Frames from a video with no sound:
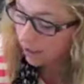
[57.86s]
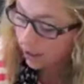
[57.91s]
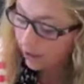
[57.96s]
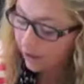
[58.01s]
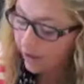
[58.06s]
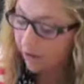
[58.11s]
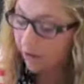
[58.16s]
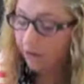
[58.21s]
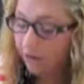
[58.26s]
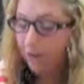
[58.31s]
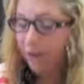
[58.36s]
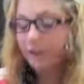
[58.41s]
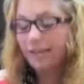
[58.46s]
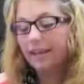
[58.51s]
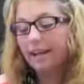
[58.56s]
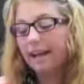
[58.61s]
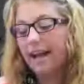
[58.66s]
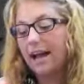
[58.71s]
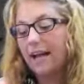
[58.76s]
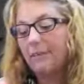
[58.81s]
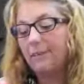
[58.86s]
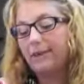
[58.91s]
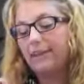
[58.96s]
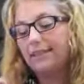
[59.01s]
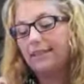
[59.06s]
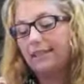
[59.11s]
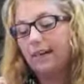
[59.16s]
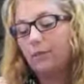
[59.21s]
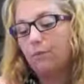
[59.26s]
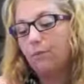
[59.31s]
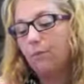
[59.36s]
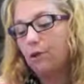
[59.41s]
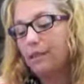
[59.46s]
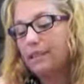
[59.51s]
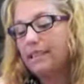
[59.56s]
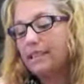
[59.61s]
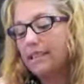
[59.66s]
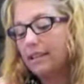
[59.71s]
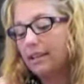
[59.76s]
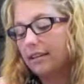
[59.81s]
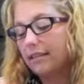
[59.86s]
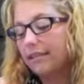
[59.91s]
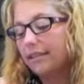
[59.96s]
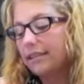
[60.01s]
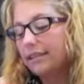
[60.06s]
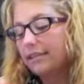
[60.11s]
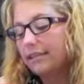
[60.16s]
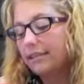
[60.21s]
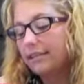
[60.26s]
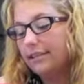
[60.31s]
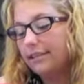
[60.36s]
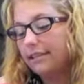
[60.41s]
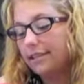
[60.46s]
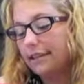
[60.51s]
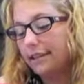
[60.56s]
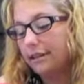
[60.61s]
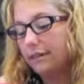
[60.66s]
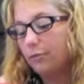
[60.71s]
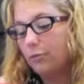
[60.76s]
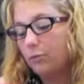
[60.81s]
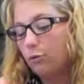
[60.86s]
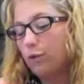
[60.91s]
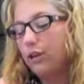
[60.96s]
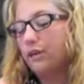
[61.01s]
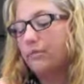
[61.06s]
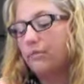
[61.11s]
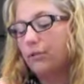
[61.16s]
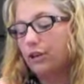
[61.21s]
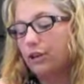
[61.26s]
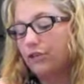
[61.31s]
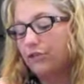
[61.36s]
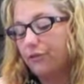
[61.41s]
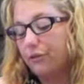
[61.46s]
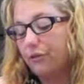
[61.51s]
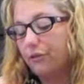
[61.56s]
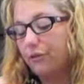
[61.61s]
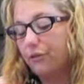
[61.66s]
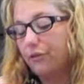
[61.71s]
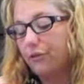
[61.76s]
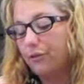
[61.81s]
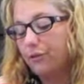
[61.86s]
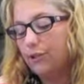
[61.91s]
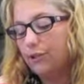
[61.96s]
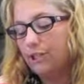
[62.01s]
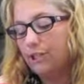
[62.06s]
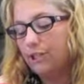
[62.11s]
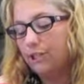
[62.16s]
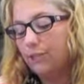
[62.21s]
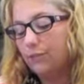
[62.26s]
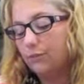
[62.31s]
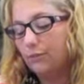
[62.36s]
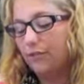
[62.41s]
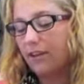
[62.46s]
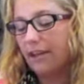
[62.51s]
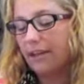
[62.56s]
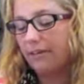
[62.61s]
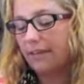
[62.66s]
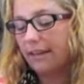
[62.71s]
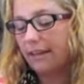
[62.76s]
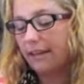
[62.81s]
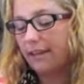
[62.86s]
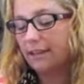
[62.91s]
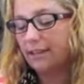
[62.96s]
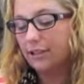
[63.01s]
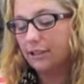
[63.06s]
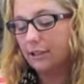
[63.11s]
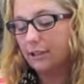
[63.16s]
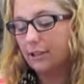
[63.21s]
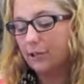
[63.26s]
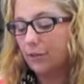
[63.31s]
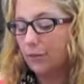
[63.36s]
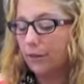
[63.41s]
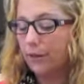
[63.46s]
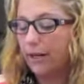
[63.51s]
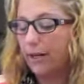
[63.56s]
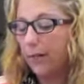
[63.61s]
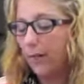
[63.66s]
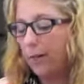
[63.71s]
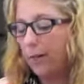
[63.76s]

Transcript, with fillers: Another thing I picked up was the Clean and Clear Morning Burst Fruit Infusions Reviving Cleanser with real